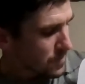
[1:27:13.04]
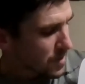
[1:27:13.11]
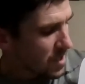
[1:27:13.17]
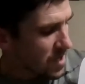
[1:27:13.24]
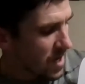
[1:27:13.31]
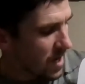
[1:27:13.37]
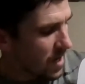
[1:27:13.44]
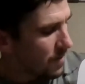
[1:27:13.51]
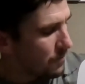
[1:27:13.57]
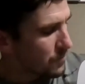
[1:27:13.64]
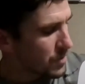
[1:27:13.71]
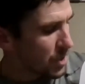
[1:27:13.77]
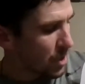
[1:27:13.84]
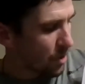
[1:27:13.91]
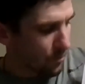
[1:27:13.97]

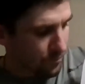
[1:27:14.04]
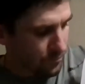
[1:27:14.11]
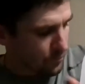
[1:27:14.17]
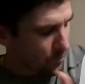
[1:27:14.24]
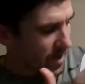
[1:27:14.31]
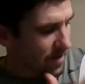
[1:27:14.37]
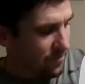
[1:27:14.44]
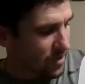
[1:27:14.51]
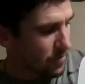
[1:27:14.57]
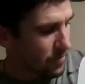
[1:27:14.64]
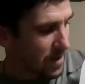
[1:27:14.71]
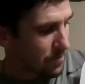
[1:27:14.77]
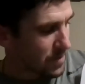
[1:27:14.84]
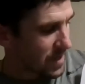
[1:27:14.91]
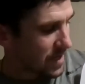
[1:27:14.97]
you know, whatever it
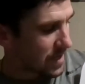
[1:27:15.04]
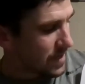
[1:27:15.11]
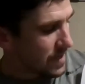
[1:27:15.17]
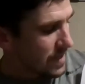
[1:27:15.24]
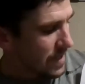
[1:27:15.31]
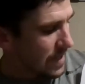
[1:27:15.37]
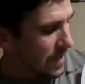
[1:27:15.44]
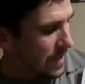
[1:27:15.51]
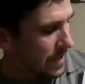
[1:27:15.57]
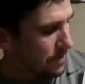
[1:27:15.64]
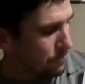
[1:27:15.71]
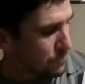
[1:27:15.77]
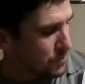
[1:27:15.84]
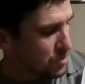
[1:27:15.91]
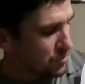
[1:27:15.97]
may be,
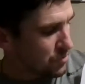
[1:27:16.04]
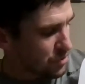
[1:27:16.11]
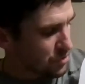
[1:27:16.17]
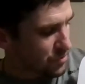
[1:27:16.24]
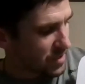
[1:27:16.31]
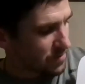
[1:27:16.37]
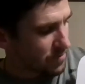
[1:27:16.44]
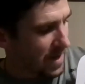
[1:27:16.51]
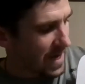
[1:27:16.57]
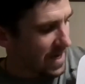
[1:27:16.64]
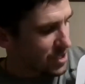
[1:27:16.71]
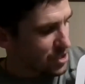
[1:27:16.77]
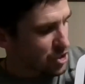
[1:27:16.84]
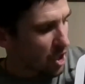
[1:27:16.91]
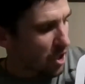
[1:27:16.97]
you can
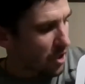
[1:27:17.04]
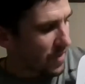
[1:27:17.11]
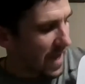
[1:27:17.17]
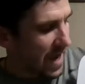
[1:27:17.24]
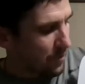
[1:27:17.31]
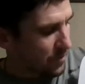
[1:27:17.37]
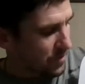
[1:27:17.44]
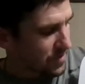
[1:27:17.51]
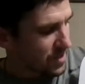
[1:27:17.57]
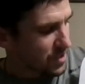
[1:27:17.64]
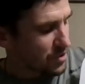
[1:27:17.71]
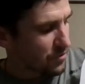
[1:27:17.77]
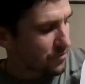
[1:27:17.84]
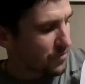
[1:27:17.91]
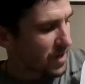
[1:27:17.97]
manage all that within
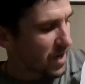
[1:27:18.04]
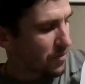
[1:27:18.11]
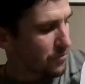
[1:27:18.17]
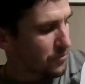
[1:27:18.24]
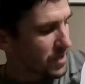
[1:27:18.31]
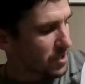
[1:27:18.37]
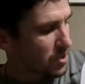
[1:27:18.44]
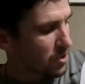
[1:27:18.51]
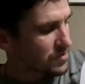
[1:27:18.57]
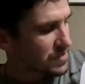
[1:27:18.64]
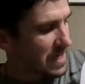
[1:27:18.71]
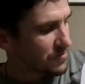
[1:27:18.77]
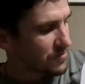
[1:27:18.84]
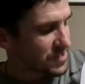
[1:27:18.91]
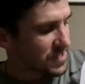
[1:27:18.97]
your 3-on-3
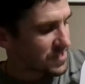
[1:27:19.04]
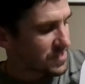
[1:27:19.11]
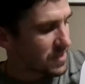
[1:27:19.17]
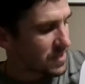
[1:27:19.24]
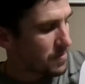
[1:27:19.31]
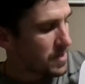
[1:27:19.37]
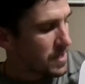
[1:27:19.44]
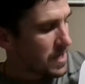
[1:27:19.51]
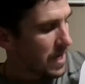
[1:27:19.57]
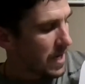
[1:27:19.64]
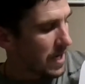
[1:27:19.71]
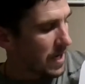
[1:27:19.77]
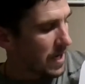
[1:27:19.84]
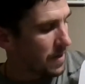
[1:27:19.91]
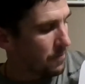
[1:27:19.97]
closeout system.
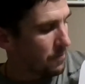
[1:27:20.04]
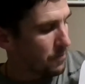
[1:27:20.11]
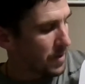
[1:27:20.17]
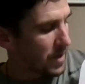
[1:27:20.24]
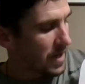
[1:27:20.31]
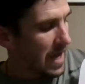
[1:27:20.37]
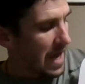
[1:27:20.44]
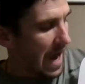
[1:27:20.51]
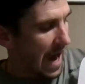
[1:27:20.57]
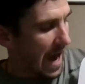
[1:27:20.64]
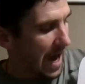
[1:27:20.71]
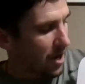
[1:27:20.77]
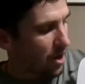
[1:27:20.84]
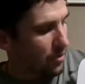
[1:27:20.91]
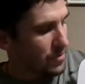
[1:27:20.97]
But
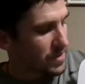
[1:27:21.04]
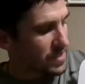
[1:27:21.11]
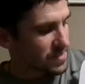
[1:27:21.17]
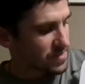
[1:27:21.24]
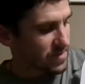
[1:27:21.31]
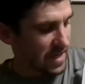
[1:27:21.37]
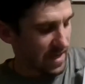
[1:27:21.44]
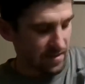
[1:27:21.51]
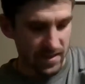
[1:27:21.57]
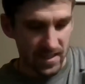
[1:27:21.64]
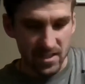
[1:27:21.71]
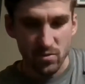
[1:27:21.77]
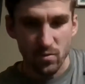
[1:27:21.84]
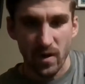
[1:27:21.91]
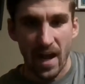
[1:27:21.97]
I always, at
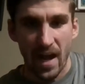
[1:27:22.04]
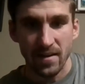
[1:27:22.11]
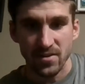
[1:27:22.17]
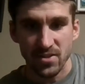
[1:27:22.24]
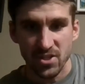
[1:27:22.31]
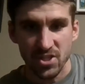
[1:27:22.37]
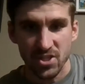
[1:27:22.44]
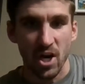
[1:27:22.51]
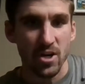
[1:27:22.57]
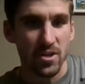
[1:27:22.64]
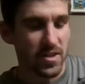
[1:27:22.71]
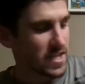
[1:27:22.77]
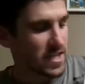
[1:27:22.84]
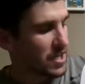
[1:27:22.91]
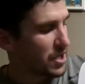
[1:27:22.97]
least when I start
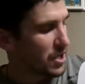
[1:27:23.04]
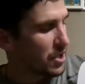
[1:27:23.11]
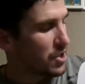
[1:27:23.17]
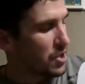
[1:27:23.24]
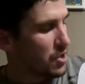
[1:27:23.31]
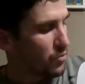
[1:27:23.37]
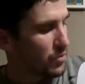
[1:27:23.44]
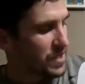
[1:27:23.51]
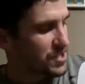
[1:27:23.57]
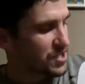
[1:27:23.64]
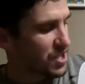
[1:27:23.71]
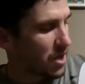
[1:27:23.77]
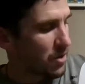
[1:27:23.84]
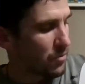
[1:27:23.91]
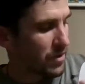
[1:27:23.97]
the year, we
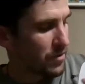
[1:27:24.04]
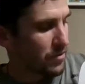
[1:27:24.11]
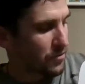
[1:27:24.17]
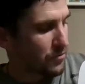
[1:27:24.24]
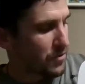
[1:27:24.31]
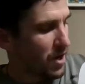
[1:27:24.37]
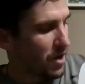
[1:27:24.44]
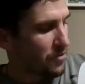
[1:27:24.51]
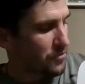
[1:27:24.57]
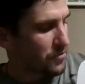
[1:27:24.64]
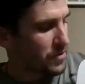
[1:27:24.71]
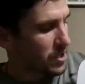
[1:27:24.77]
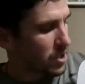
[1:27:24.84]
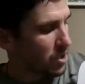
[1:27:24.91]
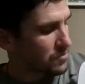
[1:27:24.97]
start with
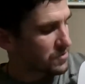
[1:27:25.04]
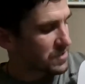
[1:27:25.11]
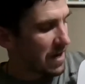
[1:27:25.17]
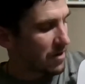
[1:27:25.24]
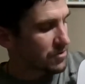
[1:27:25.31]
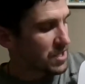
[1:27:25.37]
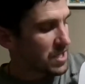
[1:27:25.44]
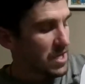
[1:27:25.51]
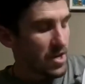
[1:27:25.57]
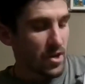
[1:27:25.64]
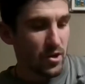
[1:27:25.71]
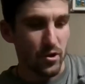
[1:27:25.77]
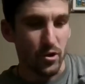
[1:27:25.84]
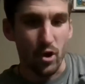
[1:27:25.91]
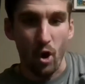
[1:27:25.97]
3-on-3 closeout.
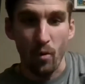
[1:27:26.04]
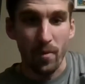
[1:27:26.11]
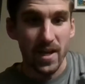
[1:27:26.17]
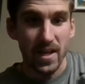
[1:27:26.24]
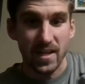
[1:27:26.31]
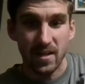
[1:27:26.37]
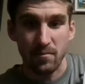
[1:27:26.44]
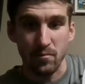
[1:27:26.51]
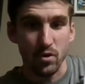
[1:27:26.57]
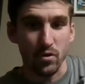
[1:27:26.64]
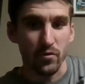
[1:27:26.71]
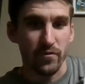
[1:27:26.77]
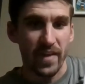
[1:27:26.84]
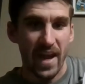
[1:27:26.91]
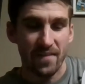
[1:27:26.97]
Nobody can
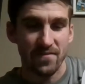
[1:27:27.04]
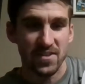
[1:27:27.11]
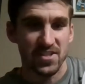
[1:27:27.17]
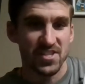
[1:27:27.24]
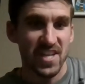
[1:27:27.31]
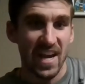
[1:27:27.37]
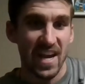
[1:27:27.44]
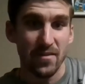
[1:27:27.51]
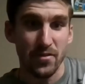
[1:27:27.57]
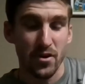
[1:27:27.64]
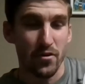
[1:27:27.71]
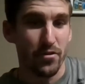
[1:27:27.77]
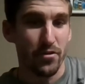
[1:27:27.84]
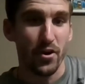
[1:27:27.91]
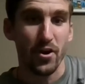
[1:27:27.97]
move. They have to stay in
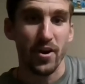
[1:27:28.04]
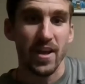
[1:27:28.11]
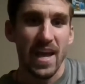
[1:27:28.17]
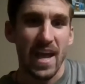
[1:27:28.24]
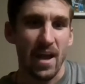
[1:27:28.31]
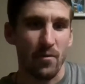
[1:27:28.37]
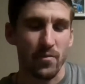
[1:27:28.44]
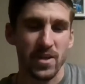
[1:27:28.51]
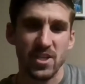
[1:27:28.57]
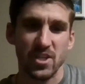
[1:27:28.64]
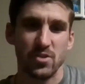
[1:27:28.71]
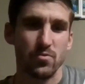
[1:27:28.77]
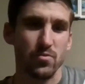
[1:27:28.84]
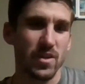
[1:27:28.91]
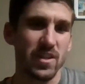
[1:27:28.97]
their third. And we
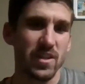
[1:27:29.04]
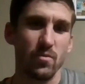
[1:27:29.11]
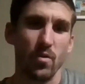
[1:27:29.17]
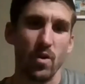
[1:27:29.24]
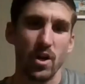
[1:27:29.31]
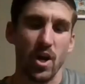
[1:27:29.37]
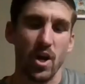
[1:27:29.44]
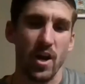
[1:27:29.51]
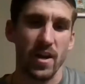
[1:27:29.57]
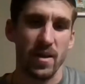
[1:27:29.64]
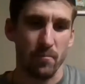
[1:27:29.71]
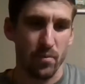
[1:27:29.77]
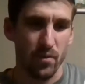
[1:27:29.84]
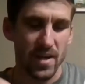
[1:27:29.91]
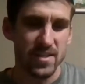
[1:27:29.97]
just really work on,
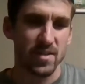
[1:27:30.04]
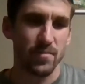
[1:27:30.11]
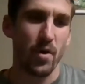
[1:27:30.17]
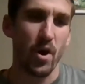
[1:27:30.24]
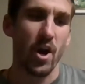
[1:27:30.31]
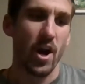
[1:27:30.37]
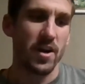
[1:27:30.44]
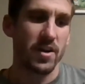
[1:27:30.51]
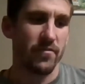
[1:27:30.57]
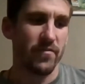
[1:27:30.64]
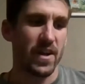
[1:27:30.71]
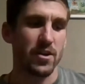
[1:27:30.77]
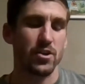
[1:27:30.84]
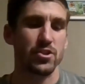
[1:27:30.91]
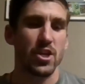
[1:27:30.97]
impress upon our
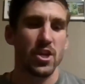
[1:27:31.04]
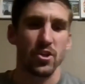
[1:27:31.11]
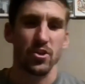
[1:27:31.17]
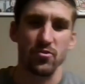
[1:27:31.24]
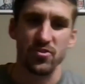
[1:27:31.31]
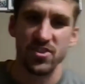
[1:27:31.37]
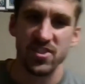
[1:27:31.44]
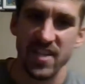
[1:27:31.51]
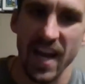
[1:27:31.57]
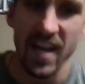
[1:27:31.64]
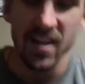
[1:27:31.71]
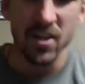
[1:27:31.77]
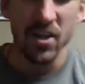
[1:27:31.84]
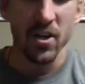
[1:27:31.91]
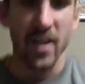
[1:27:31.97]
defenders. You stay
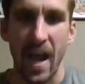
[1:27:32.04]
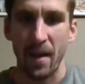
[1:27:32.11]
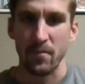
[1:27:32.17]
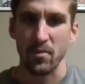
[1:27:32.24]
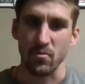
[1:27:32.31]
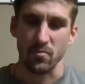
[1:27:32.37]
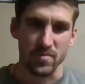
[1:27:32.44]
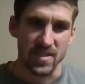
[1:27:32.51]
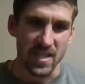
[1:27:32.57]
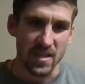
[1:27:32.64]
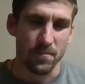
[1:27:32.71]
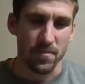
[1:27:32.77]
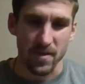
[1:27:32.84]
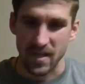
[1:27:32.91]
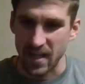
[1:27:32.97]
in your gap. You
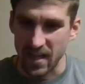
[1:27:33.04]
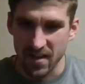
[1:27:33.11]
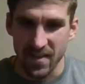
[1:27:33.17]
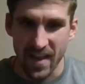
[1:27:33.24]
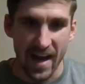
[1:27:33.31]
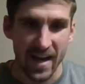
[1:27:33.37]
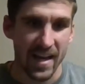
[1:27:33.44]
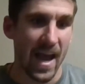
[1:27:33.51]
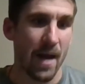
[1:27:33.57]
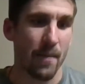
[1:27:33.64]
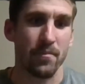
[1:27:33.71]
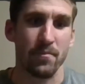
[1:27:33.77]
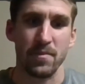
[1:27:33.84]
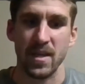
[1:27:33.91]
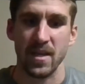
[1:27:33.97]
get in that
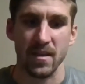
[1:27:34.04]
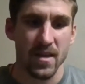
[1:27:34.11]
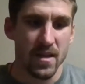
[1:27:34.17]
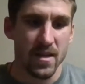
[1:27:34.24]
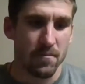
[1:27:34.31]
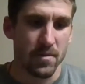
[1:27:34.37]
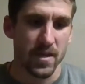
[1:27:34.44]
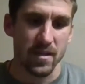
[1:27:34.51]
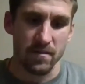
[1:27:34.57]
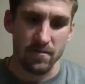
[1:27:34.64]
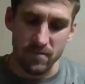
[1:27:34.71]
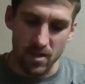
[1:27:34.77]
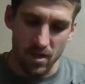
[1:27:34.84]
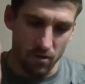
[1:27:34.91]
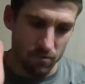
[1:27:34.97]
gap. Be,
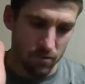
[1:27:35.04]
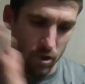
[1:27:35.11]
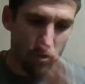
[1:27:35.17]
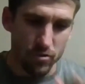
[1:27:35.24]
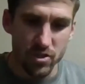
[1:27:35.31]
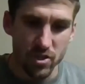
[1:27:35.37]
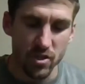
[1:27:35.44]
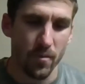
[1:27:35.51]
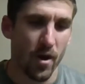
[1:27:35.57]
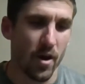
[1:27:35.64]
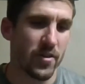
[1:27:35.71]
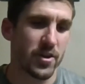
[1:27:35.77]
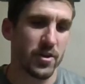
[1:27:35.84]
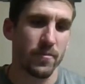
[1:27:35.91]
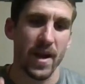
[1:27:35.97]
you know, closer to the ball
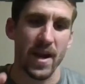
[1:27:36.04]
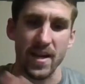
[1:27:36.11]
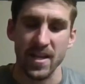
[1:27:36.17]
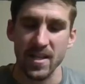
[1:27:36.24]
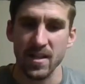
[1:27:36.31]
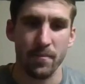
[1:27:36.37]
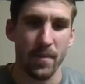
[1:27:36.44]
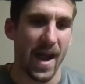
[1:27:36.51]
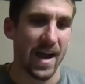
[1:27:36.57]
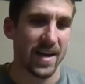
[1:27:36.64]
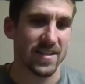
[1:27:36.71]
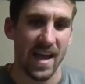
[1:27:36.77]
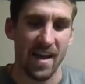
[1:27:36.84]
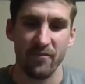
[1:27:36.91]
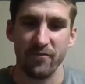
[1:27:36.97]
than your man, in the pack,
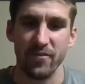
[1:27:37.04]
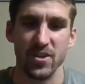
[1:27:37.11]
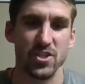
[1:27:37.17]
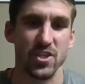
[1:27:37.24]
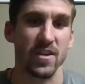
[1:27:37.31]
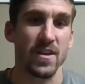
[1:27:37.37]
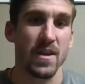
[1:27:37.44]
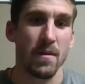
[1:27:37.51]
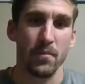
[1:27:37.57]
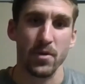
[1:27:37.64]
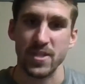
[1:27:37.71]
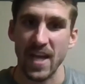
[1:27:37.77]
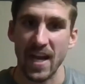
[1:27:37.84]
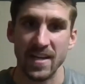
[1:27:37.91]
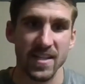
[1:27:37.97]
have vision,
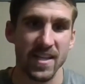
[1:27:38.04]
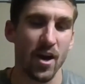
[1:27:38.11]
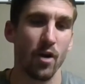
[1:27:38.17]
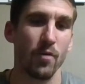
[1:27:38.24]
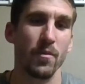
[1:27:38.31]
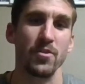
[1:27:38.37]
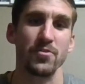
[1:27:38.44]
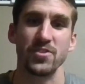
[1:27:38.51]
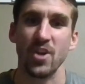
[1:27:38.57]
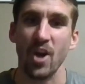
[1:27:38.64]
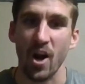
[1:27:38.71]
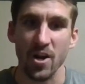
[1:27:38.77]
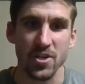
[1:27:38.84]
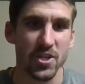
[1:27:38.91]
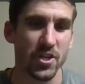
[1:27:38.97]
protect the elbows,
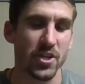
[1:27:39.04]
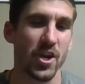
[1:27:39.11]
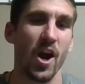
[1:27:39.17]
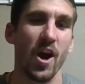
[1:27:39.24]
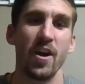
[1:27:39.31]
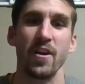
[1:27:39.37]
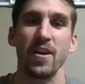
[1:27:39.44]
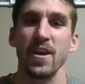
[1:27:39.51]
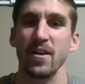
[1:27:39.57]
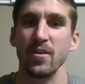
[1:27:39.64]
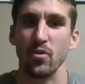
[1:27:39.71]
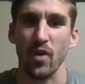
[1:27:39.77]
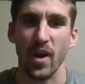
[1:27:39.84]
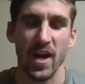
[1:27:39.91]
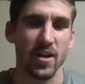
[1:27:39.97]
guard your yard,
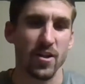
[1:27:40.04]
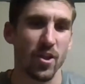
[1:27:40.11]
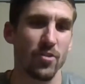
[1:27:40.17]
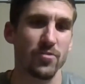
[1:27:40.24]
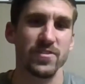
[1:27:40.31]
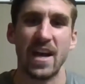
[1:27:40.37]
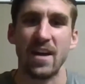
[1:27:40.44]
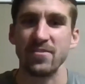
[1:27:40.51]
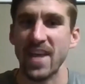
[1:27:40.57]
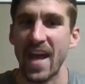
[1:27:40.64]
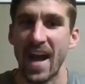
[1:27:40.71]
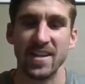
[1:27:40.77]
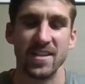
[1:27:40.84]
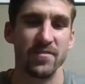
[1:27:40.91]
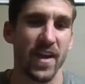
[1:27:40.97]
great closeouts,
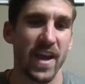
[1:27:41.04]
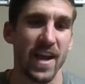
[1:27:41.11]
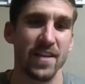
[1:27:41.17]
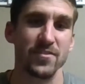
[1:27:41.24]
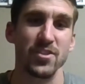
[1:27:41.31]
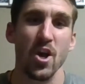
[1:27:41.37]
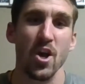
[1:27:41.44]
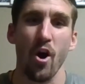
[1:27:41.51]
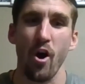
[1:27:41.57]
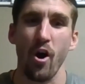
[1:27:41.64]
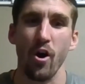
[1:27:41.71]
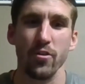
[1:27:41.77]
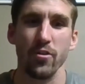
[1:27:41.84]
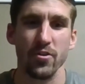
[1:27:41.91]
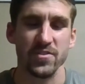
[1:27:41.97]
active hands.
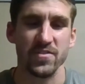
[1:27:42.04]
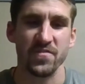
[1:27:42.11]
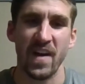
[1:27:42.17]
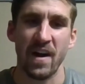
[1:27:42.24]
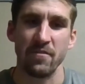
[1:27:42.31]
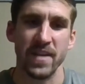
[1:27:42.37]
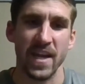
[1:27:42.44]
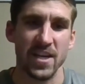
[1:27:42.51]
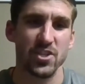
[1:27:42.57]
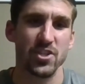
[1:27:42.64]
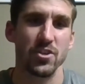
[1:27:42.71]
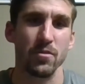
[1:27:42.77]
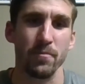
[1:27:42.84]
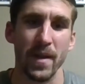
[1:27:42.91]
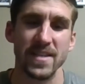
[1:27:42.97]
All those
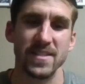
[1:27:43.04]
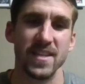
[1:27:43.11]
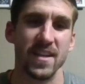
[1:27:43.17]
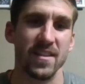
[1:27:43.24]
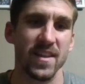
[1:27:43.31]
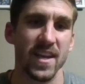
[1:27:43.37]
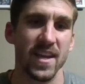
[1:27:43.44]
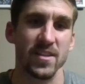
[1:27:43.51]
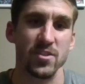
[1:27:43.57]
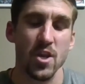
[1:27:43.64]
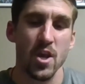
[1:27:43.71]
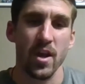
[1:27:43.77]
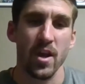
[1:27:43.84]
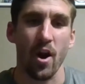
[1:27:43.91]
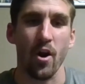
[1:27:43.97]
foundational basic things
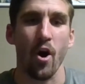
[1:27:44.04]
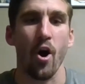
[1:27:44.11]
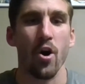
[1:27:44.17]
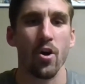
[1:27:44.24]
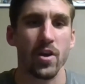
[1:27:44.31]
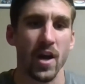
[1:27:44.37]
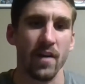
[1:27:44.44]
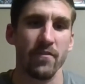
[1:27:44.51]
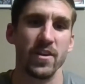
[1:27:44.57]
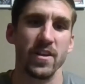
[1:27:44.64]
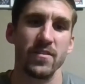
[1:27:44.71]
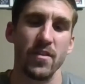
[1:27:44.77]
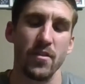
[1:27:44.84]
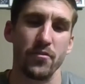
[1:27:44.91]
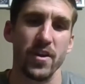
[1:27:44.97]
are all covered
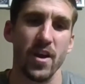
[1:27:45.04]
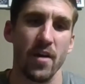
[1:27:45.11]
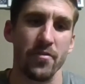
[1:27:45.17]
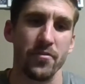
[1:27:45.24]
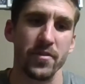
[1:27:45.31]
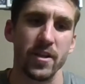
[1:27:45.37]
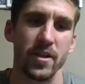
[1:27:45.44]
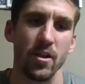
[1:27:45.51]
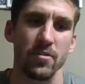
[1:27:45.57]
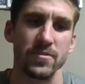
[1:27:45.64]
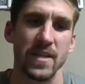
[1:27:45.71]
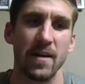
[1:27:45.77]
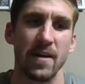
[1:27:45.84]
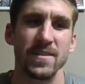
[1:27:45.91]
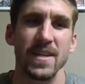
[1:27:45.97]
in the 3-on-3
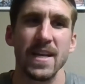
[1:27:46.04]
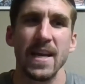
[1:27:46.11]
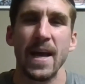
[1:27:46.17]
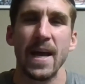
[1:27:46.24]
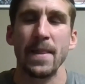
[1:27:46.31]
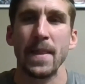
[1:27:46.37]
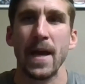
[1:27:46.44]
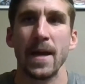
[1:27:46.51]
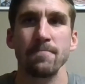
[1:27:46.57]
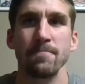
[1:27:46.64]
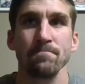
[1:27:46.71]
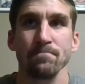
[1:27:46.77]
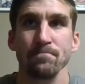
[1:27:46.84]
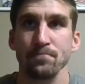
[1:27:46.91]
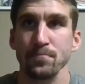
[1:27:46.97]
closeout. And then
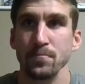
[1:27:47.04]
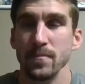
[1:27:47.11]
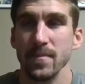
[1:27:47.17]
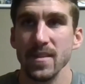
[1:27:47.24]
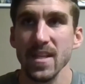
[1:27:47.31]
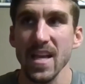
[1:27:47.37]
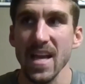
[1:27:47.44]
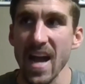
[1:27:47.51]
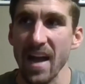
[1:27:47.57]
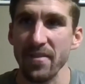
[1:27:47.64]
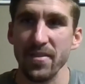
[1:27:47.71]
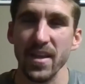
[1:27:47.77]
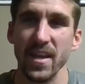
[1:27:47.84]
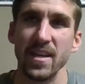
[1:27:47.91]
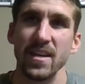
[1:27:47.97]
I
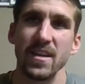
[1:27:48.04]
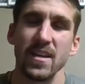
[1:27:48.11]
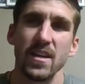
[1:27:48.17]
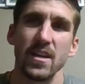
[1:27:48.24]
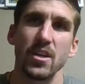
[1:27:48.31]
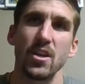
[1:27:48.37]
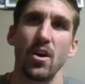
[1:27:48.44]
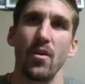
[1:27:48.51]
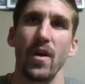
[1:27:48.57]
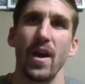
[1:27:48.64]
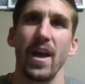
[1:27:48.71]
think, you know,